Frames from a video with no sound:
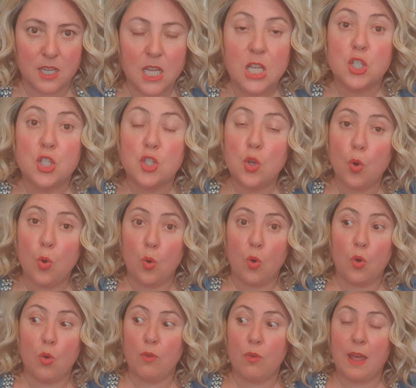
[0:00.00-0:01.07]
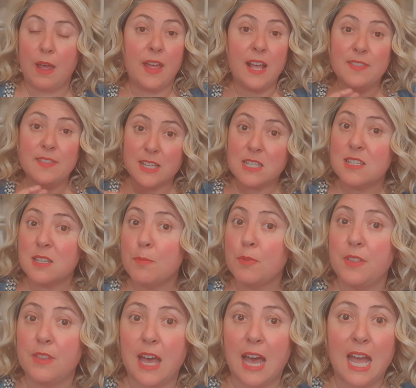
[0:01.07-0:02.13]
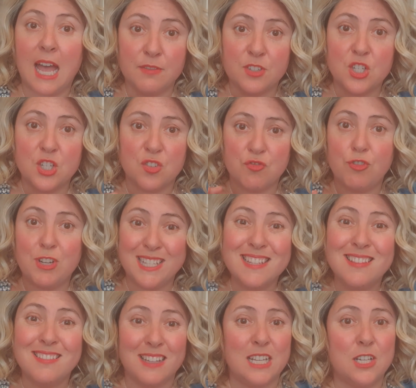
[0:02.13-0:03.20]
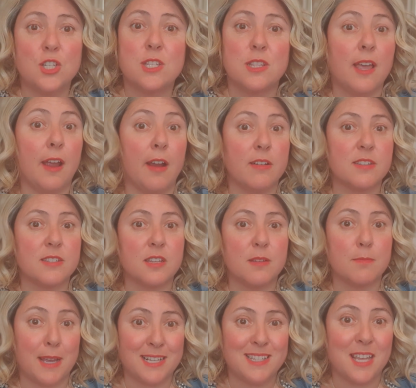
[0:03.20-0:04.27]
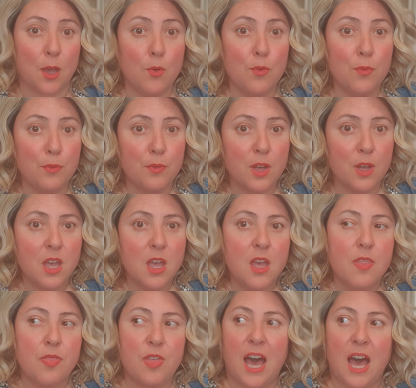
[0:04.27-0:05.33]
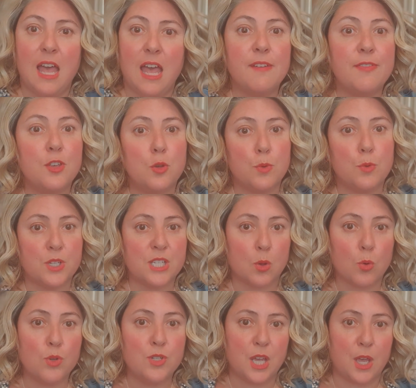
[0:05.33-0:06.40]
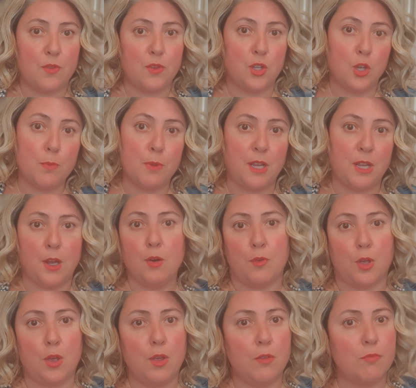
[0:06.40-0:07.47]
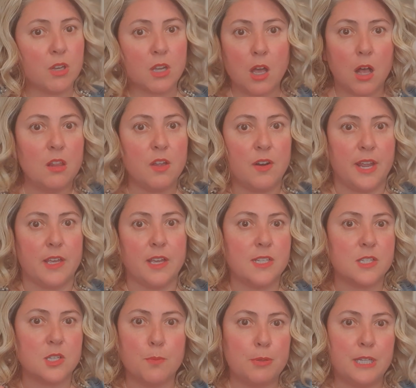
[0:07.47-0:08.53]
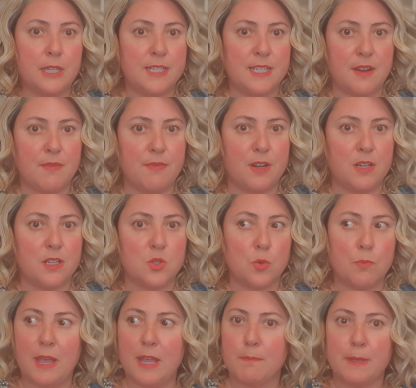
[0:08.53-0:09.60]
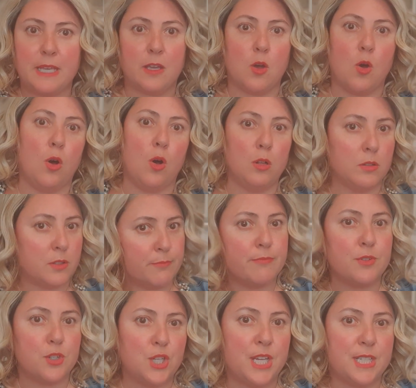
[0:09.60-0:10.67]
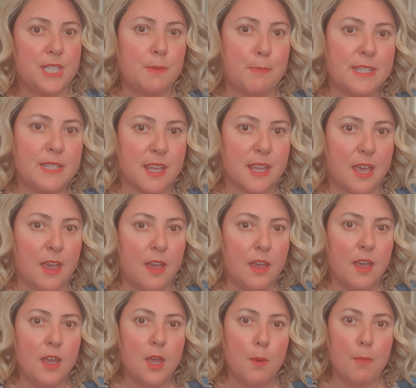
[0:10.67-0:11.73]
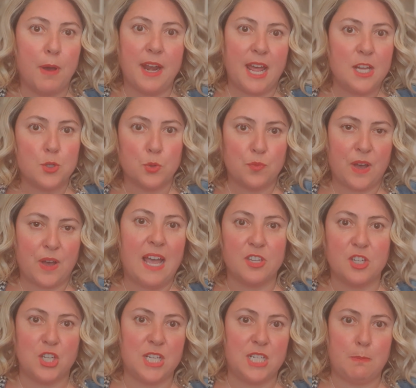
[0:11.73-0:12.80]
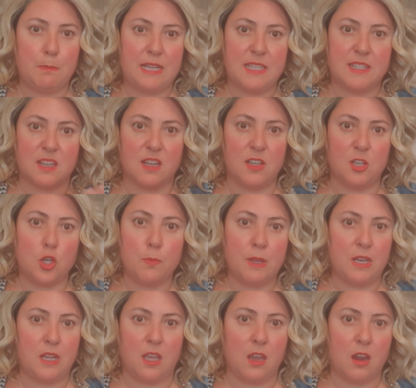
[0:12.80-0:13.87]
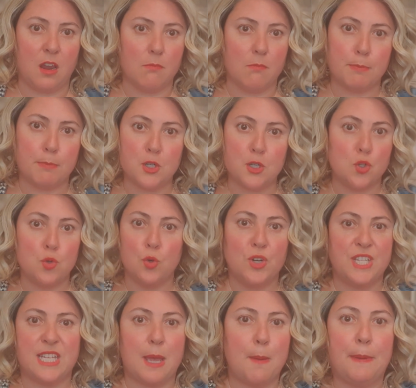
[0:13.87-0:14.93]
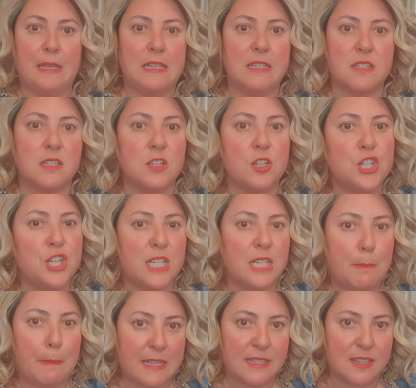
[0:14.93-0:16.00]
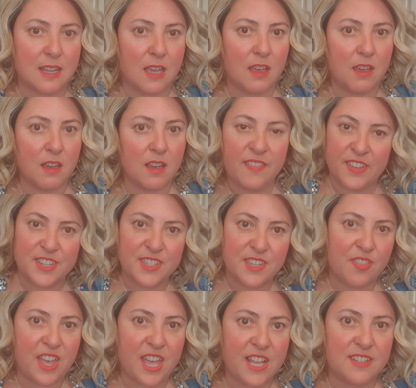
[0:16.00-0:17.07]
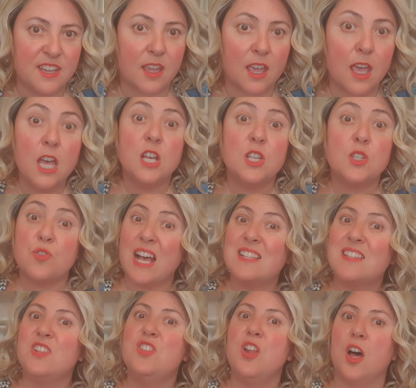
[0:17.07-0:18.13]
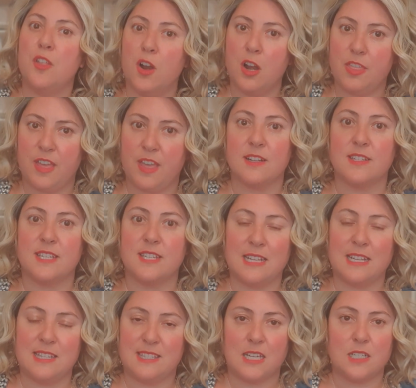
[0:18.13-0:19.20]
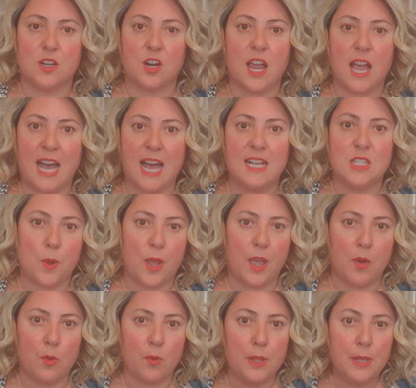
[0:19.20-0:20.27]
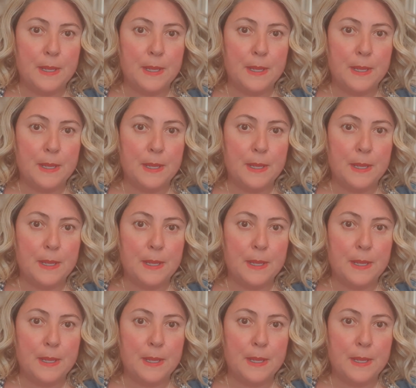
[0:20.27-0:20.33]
So, and this is something that I have just recently learned myself, that if you were to go down the human hair route, the colouring is completely different. So it might be called Shaded Biscuit, but in actual fact, the Shaded Biscuit in human hair bears no resemblance to the Shaded Biscuit in the synthetic. So that's another thing to consider as well.